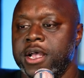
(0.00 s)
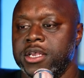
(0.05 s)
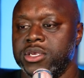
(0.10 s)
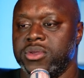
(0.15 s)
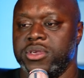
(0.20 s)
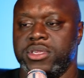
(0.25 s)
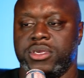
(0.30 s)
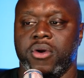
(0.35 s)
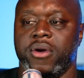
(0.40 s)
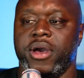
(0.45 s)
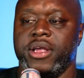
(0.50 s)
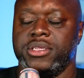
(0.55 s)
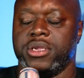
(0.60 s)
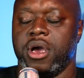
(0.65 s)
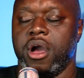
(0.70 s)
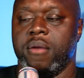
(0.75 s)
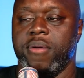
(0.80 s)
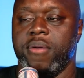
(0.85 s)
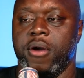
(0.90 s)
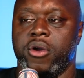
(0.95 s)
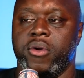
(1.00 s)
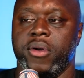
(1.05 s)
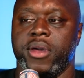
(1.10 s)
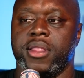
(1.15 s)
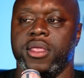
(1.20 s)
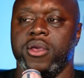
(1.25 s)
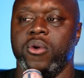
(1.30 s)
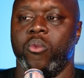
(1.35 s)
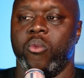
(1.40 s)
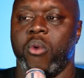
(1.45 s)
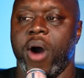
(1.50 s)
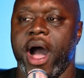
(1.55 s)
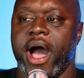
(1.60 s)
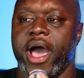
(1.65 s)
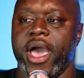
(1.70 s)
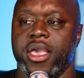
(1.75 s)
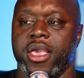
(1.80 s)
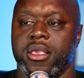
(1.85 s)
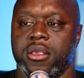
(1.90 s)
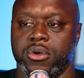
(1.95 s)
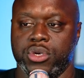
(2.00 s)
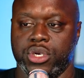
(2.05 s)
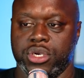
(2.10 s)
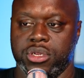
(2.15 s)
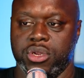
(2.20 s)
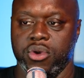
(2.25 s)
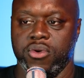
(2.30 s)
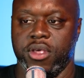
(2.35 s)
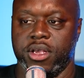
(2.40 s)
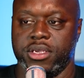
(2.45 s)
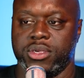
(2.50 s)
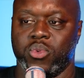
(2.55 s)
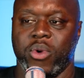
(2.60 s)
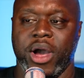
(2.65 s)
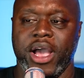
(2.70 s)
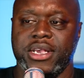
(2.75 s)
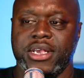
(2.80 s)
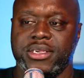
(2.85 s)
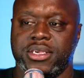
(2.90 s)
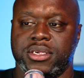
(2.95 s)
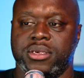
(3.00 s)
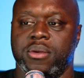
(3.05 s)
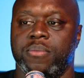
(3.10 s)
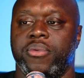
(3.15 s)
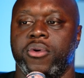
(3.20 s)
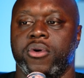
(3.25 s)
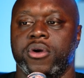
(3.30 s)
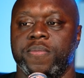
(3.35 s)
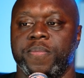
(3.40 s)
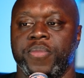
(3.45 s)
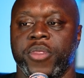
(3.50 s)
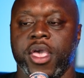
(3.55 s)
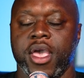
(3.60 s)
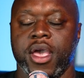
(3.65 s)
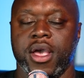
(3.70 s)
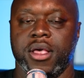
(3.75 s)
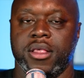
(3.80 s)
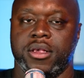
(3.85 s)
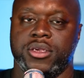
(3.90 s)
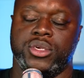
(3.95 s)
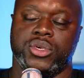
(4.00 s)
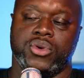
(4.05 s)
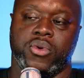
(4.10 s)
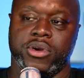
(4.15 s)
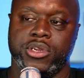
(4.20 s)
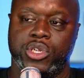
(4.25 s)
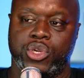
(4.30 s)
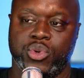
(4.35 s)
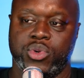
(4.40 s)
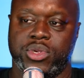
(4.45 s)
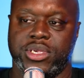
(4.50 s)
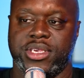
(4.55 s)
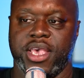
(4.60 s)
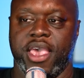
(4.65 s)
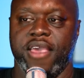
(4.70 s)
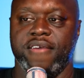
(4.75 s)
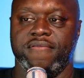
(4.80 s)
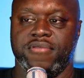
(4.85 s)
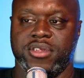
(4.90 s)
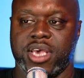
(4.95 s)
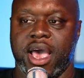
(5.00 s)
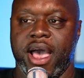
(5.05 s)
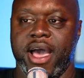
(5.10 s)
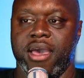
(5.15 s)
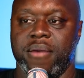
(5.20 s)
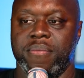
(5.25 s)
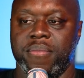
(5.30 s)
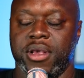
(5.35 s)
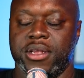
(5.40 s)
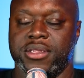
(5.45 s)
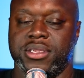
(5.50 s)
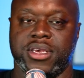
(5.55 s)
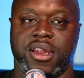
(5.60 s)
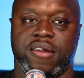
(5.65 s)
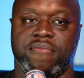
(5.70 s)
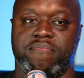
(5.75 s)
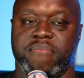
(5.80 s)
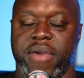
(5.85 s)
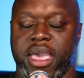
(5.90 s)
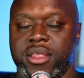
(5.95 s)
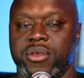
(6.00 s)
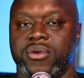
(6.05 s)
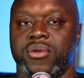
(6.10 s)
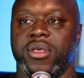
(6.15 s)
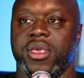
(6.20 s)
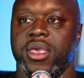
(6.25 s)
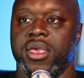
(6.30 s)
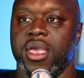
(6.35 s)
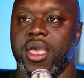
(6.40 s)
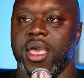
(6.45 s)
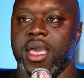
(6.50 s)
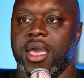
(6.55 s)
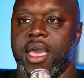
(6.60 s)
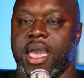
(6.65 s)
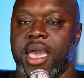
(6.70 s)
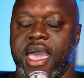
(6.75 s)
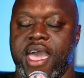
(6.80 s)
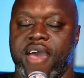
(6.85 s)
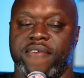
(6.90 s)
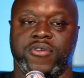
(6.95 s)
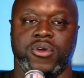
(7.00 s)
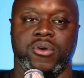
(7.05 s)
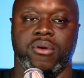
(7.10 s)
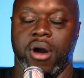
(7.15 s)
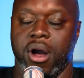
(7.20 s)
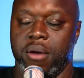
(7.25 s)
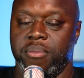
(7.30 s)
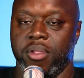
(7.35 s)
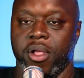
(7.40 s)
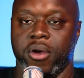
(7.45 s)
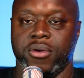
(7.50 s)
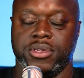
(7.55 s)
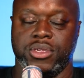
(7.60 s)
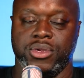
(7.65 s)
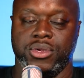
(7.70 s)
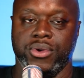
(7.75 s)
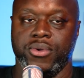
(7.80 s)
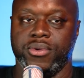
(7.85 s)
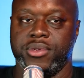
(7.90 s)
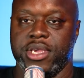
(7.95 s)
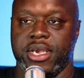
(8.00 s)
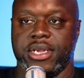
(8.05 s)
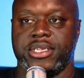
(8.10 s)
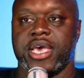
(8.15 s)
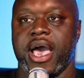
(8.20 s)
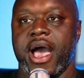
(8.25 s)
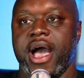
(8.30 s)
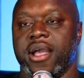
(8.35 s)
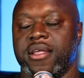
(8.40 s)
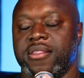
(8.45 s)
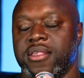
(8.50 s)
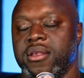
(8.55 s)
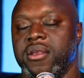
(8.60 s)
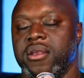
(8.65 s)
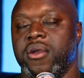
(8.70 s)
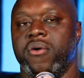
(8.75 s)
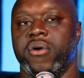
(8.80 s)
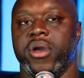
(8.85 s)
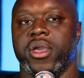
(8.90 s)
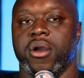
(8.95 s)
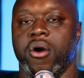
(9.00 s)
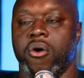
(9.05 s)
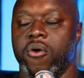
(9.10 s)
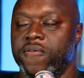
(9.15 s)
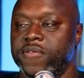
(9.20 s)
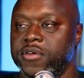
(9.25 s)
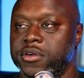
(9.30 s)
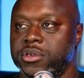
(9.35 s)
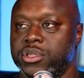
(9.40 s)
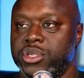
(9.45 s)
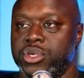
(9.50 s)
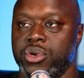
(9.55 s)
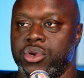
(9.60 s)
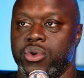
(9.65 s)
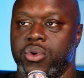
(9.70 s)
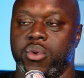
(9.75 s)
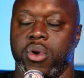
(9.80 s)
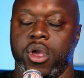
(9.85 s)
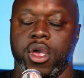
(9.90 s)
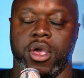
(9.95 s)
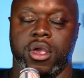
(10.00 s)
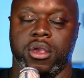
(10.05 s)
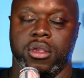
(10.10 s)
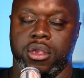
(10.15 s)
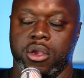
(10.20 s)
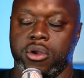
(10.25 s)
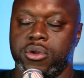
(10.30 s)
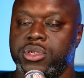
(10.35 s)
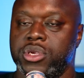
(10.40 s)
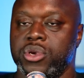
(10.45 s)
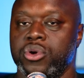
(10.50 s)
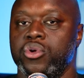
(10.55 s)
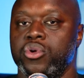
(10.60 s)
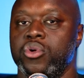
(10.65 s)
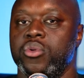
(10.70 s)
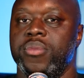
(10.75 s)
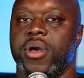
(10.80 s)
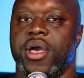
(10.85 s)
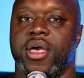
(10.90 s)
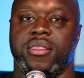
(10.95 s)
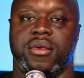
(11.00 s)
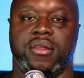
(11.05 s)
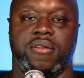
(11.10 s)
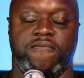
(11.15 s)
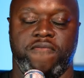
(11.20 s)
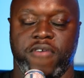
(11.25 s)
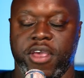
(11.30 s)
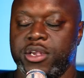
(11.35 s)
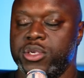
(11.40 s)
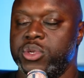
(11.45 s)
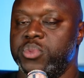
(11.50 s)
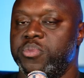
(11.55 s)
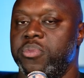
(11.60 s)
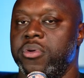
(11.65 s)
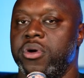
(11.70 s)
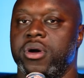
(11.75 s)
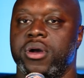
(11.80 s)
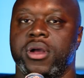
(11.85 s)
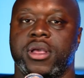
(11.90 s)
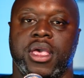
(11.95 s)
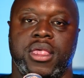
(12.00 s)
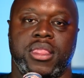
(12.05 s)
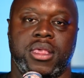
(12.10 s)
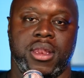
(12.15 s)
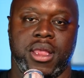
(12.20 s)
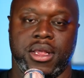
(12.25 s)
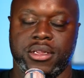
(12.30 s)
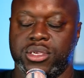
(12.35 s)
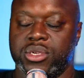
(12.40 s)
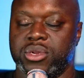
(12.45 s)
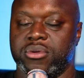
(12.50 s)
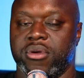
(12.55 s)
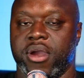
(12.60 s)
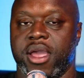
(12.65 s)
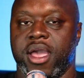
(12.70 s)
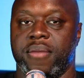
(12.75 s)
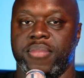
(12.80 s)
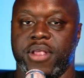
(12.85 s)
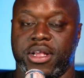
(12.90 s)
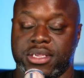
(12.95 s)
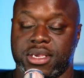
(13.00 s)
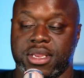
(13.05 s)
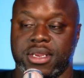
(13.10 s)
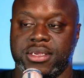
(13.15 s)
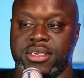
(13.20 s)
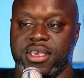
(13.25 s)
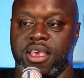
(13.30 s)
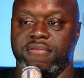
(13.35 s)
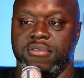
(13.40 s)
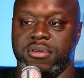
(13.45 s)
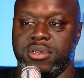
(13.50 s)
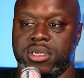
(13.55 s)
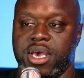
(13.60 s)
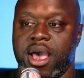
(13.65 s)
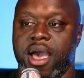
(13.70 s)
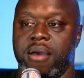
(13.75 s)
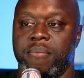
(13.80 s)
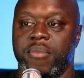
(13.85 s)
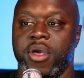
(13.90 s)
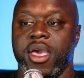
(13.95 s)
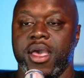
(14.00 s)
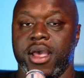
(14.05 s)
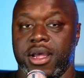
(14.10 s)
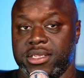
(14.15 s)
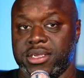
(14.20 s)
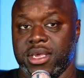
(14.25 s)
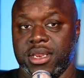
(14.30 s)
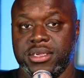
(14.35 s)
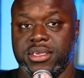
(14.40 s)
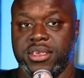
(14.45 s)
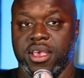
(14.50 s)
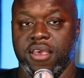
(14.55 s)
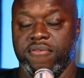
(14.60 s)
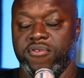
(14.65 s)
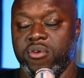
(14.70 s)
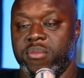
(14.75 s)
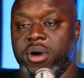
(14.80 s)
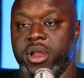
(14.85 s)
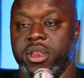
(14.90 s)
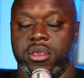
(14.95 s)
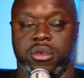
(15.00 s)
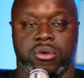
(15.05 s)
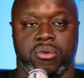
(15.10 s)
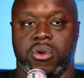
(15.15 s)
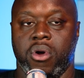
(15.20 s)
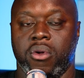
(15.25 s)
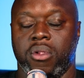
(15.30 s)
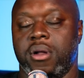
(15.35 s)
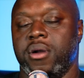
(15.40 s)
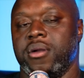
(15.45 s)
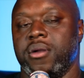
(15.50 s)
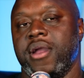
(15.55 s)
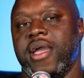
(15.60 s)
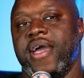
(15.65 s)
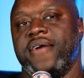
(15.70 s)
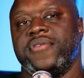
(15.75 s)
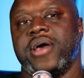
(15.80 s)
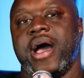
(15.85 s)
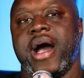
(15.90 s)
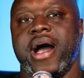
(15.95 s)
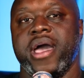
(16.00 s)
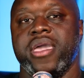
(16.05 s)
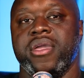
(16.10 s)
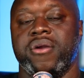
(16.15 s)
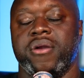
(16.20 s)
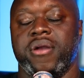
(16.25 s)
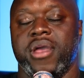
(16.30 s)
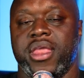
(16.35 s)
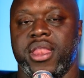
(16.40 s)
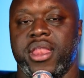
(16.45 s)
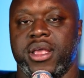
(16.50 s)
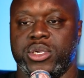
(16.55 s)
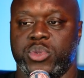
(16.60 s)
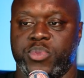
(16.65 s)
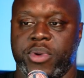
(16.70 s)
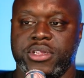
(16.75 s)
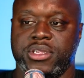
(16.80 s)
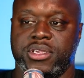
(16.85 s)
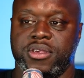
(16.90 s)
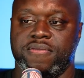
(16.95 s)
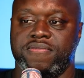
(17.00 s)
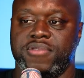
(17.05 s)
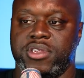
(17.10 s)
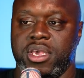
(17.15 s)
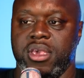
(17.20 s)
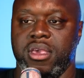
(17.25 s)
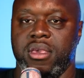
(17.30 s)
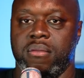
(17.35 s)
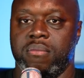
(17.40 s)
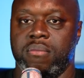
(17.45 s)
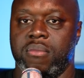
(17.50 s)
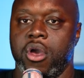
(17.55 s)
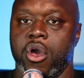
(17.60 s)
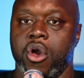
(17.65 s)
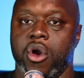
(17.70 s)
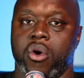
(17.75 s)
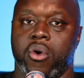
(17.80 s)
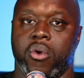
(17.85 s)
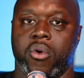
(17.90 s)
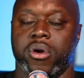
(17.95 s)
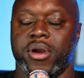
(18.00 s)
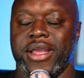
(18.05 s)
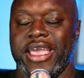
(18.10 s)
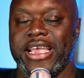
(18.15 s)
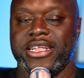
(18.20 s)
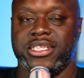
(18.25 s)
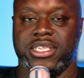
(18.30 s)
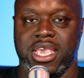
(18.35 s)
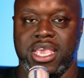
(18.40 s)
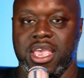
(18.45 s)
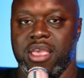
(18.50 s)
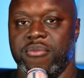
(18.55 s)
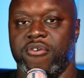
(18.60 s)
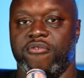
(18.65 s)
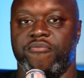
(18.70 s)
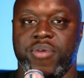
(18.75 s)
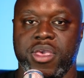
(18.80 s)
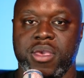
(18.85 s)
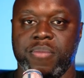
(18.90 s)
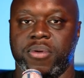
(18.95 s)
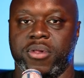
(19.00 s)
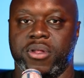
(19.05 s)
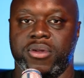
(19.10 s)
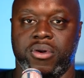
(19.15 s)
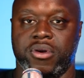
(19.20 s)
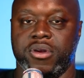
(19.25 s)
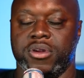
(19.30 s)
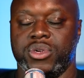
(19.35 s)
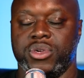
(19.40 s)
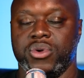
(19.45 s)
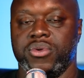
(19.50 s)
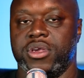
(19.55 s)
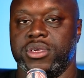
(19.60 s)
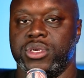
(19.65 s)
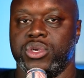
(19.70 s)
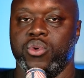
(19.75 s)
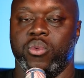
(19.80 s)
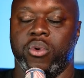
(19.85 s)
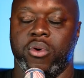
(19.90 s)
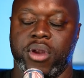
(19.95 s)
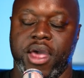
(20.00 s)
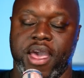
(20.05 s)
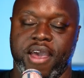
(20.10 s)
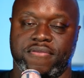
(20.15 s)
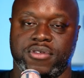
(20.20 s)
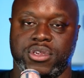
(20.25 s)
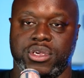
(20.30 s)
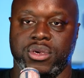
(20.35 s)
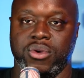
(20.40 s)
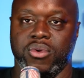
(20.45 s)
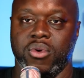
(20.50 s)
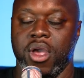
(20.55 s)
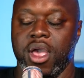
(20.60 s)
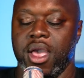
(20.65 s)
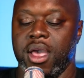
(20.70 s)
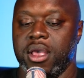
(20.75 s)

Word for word: So let's go ahead and talk about quickly why you should do this. Why is this important? This is going to save time instead of manually after you upload to TikTok, then going over to YouTube and then Facebook and then Instagram. That's going to save you time. That's going to save you money. You no longer have to hire an expensive team or a team of people in order to do this. You won't have to